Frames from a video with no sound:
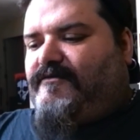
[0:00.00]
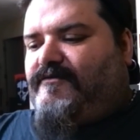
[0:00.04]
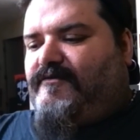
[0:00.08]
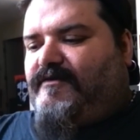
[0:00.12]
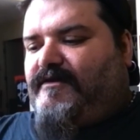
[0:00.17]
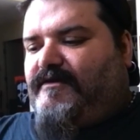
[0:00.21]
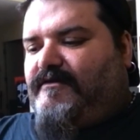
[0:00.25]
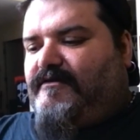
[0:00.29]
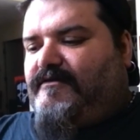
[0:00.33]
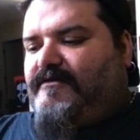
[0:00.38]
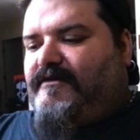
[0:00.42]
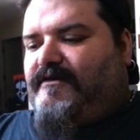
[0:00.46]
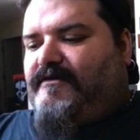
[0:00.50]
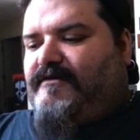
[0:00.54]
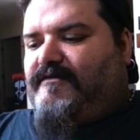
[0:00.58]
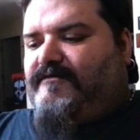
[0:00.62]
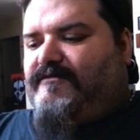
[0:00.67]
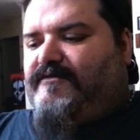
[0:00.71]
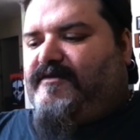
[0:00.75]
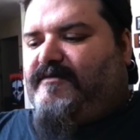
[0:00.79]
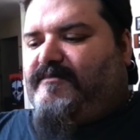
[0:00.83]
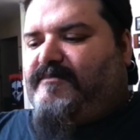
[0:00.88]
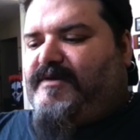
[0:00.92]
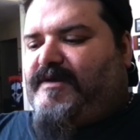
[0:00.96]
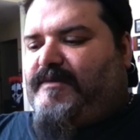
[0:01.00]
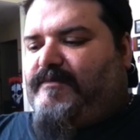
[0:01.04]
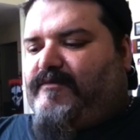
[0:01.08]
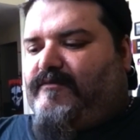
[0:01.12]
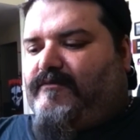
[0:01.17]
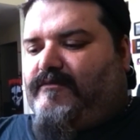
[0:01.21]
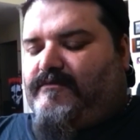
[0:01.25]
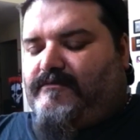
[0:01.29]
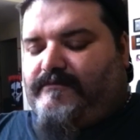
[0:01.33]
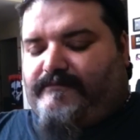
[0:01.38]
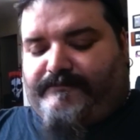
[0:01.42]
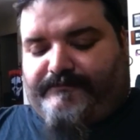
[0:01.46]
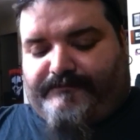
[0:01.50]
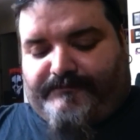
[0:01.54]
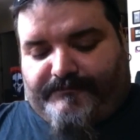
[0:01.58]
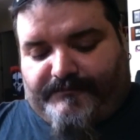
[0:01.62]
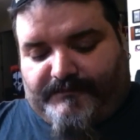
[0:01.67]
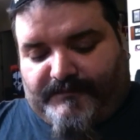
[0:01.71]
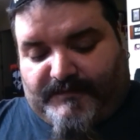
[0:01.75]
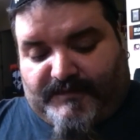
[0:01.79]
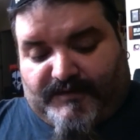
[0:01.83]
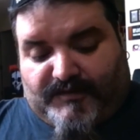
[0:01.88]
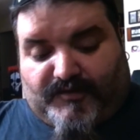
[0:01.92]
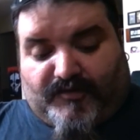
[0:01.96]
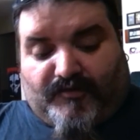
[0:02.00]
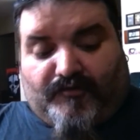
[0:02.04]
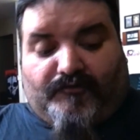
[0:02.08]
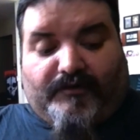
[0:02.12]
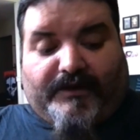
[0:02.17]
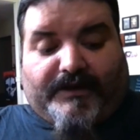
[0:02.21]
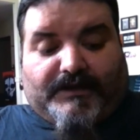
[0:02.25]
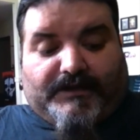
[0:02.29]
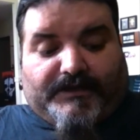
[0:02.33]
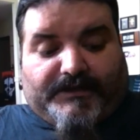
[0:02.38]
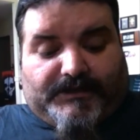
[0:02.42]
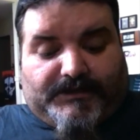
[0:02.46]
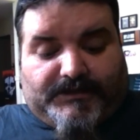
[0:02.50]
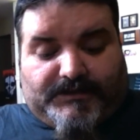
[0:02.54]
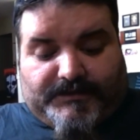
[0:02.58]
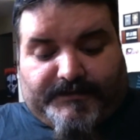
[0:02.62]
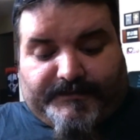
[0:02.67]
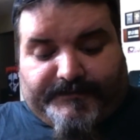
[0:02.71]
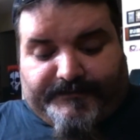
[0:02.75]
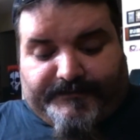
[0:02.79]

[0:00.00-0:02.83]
so I, I can tip people correctly.